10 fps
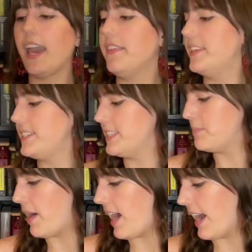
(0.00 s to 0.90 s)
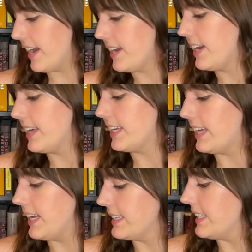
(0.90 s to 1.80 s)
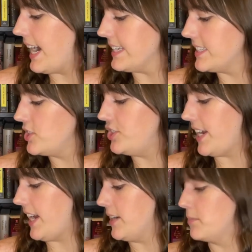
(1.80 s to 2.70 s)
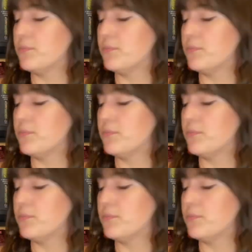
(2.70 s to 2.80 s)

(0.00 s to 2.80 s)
and this is by Eliza Jane